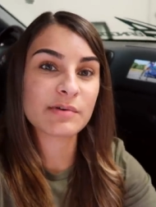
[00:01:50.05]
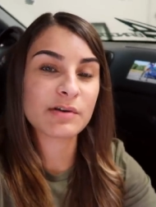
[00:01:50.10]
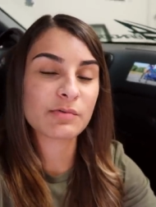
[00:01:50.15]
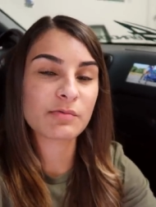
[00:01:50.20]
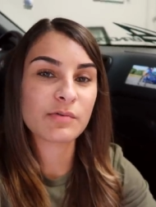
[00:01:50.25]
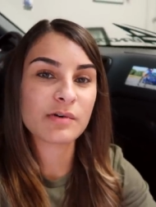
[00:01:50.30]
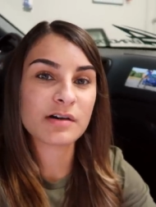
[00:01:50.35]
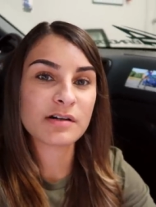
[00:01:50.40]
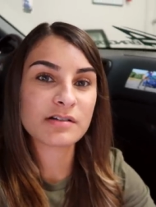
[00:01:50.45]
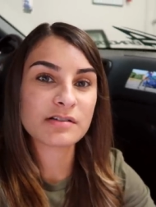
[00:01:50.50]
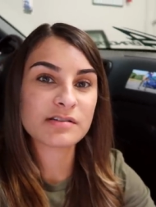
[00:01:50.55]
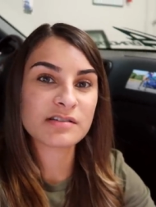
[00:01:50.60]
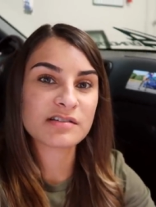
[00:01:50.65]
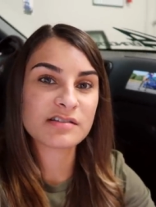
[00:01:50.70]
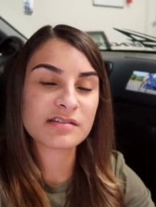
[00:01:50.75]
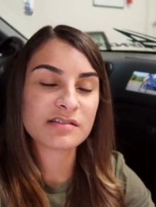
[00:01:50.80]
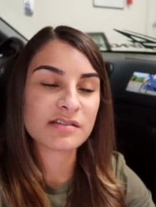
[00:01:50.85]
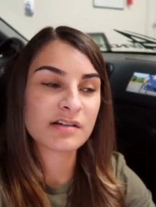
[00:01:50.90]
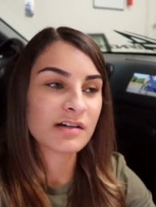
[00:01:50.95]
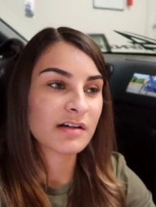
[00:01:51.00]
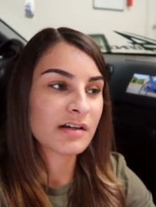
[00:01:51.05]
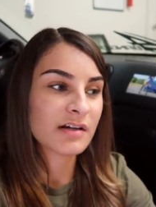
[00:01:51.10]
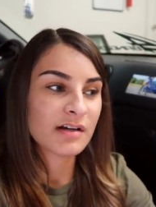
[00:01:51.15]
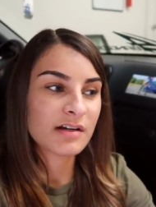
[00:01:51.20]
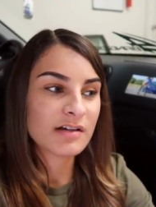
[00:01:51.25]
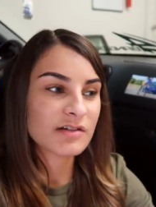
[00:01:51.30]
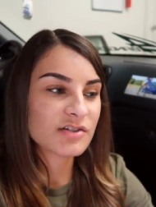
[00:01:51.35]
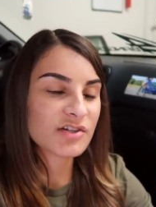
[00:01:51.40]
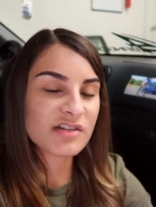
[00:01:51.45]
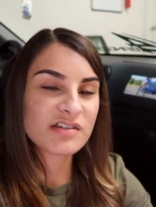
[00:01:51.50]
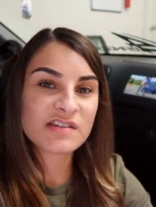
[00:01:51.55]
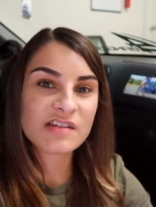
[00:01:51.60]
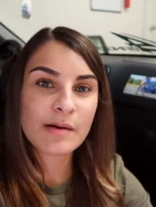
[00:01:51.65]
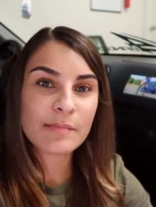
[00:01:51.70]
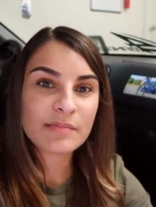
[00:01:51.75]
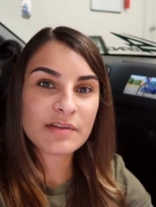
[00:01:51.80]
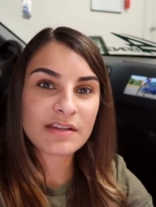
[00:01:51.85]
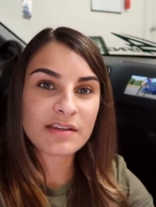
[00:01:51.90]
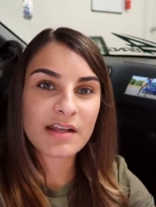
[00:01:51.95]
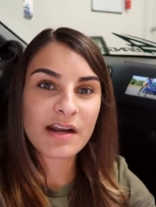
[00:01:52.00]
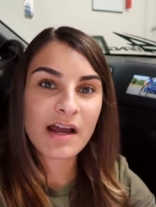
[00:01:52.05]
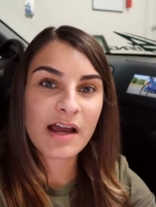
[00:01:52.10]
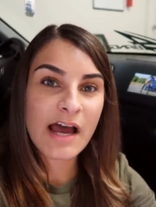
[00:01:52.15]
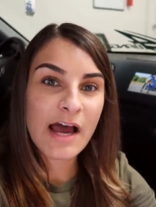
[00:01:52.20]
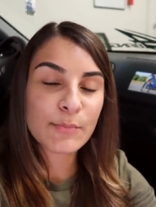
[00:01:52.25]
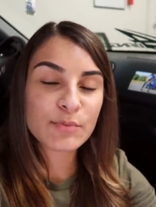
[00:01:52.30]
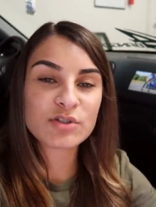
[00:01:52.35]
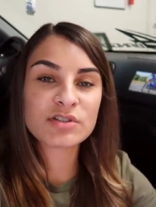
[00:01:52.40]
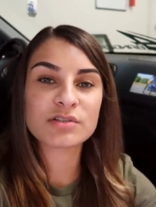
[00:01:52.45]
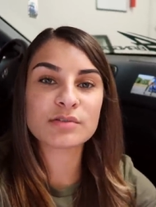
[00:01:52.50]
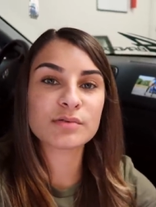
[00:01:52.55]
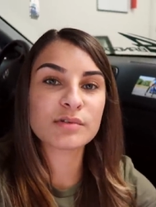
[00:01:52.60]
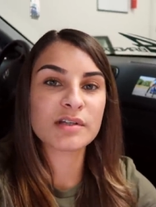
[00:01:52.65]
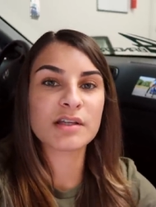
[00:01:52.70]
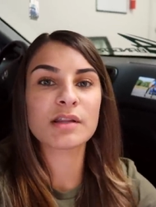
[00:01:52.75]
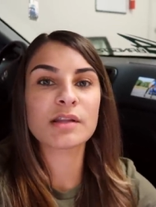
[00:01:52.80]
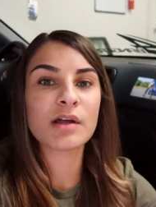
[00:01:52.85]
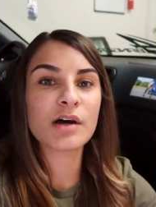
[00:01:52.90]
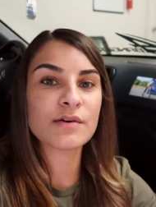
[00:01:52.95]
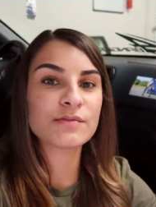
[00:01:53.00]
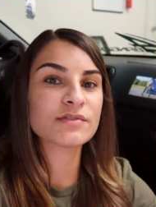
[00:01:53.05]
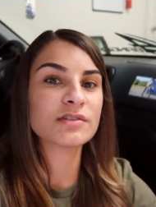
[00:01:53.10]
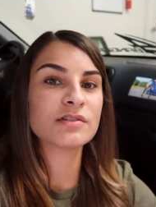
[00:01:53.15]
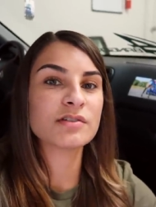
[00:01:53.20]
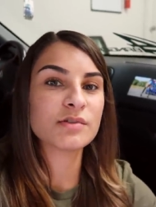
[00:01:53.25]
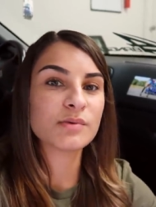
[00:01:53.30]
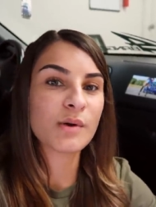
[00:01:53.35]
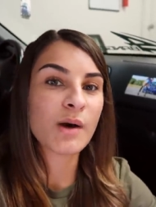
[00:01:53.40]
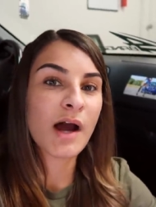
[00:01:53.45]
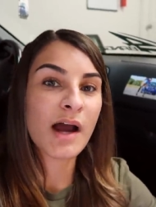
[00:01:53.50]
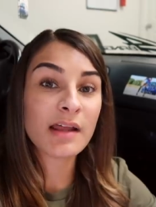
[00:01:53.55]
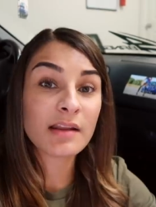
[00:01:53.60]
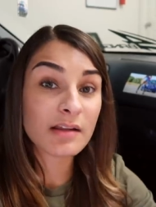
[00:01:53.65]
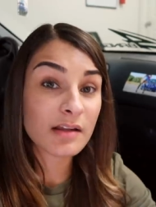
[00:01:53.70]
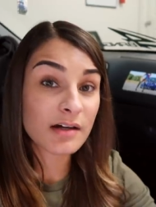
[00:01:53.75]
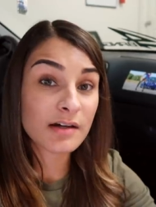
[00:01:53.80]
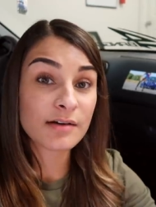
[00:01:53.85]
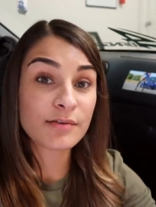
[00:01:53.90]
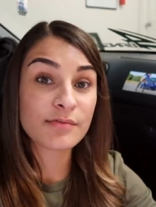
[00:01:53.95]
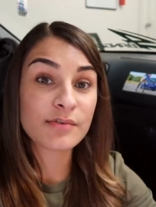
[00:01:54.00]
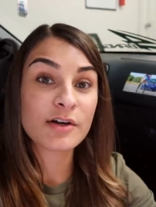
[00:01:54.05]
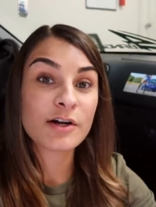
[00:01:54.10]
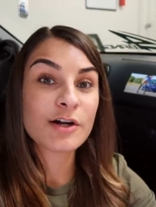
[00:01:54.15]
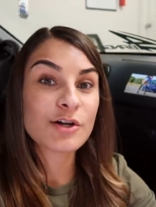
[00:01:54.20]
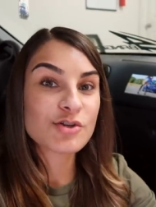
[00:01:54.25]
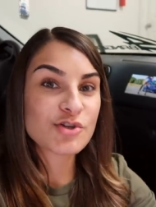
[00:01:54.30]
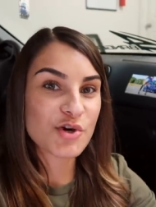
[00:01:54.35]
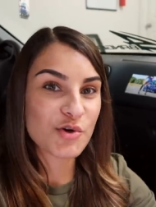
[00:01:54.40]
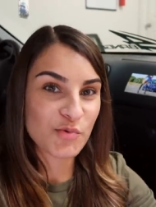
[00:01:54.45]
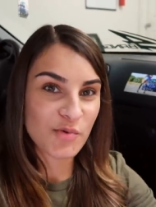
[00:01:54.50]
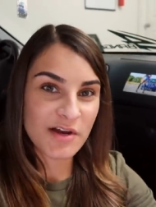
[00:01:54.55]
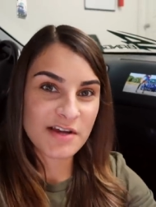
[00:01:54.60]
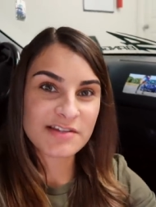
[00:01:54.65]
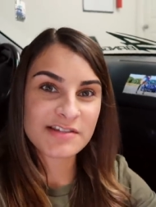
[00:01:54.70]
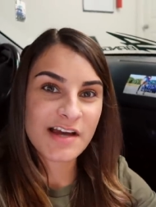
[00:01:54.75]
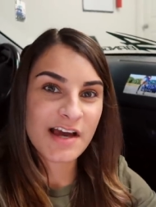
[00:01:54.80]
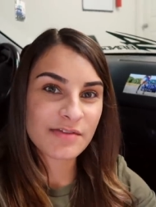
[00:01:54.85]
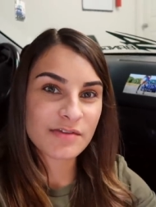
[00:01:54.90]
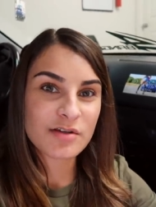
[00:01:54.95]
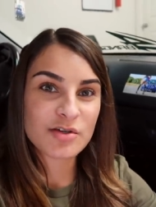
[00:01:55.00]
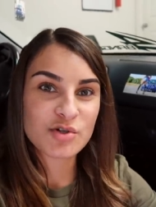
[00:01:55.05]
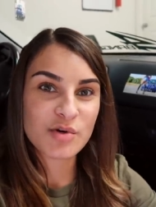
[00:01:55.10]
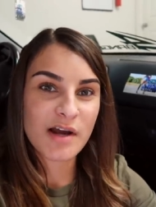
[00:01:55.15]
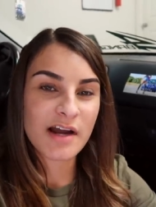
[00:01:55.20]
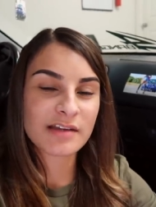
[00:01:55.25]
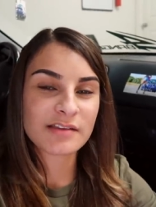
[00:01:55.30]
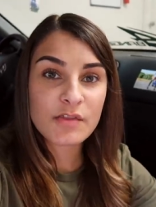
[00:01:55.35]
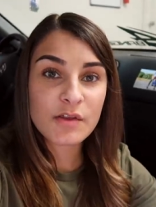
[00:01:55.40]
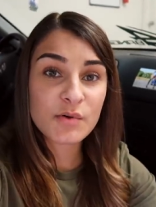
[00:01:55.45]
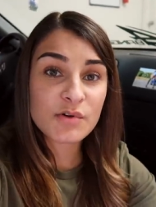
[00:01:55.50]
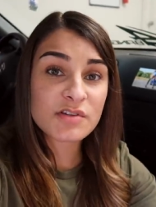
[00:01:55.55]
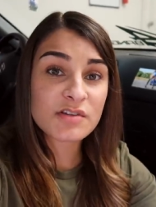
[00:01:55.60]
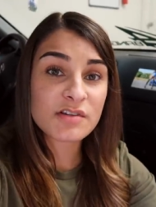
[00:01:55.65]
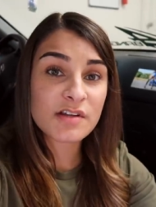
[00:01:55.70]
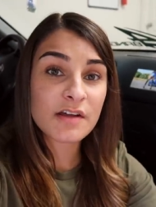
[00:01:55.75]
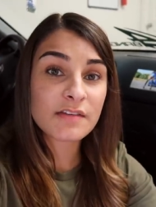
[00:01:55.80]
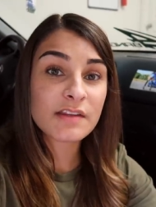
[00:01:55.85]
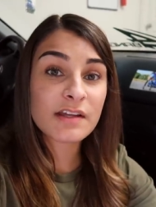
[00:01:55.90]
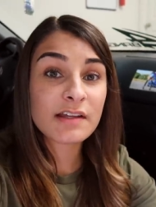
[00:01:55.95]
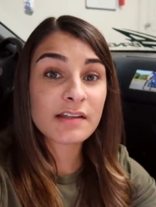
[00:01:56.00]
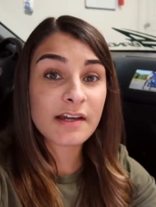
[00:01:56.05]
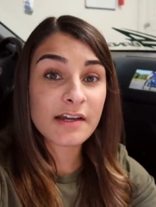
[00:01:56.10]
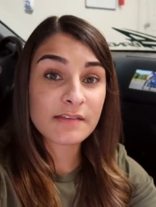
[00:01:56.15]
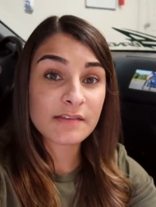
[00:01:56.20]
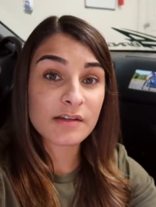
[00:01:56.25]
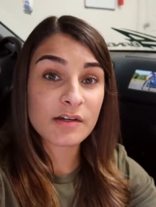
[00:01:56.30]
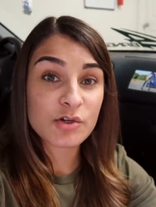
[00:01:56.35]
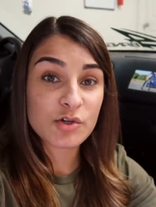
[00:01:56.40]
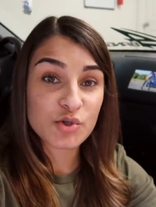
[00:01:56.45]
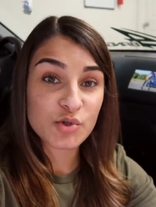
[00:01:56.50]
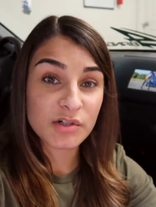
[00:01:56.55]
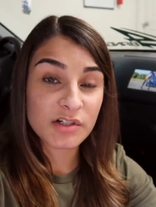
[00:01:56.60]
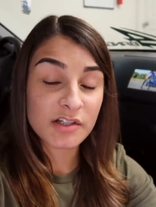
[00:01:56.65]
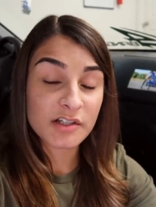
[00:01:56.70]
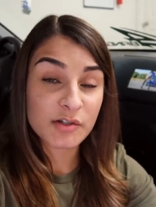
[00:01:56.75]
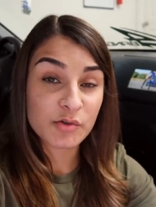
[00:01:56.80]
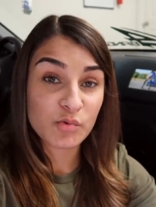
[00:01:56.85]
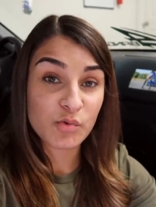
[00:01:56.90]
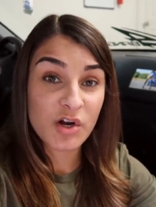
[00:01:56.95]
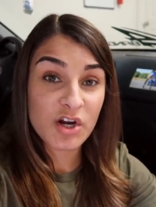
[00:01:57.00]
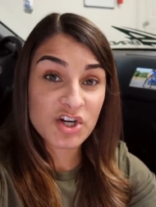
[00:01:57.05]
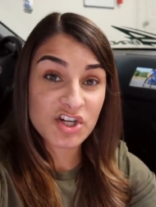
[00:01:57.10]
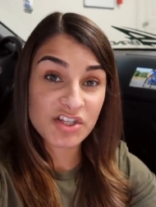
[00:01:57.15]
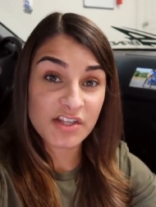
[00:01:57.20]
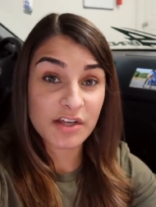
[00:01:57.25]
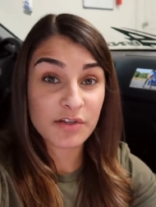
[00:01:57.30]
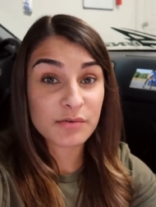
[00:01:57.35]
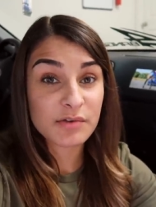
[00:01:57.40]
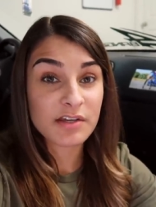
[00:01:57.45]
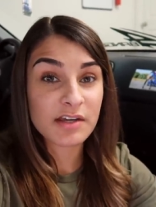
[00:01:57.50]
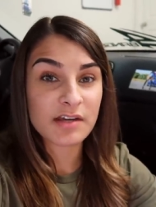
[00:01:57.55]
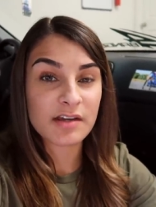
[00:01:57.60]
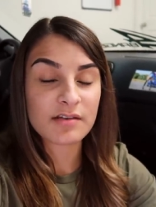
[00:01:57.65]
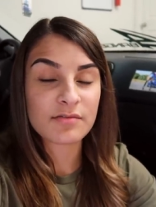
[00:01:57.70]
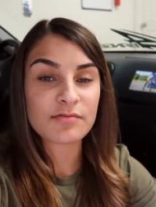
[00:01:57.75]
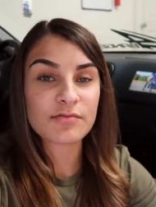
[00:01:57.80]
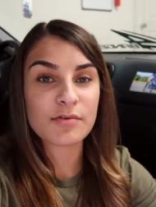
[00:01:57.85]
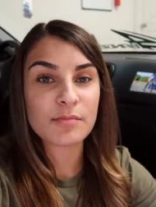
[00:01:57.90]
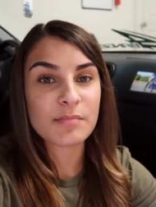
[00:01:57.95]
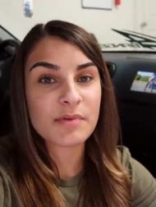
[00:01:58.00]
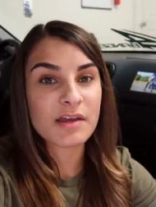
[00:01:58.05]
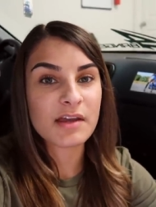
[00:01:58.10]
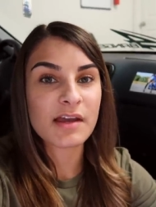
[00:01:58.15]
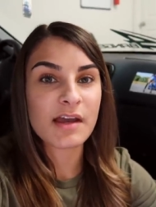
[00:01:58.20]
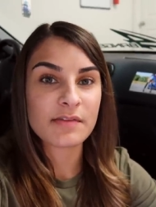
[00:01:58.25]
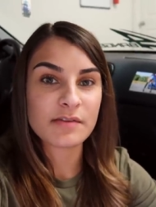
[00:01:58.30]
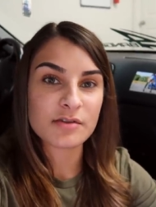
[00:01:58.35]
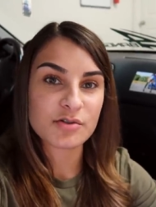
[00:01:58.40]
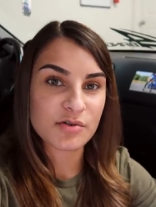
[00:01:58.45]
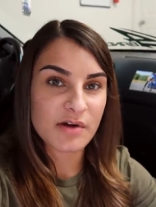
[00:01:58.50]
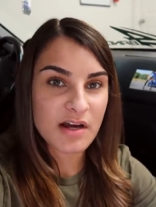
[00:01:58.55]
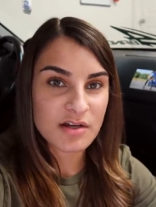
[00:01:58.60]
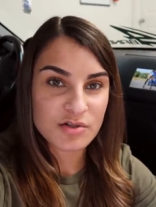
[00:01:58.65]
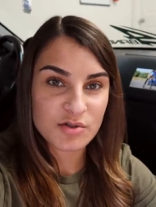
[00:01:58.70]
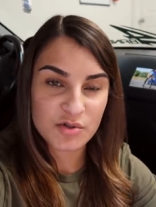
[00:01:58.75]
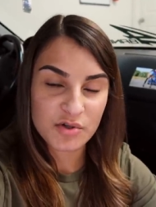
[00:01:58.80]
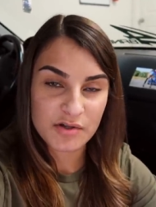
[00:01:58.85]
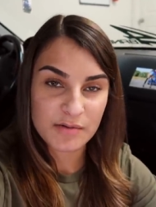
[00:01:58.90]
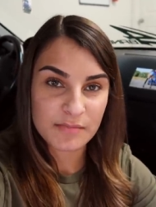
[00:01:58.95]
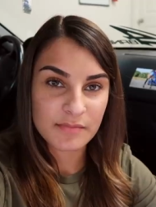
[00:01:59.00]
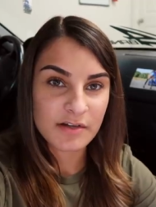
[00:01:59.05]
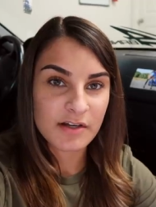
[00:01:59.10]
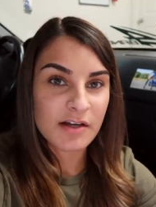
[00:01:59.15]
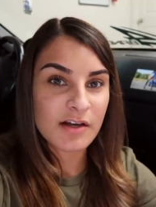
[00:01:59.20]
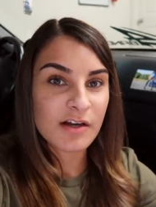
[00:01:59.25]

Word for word: It was just something that I absolutely love to do. I love to race at the track. There is nothing like the adrenaline rush that you get from being at the drag strip.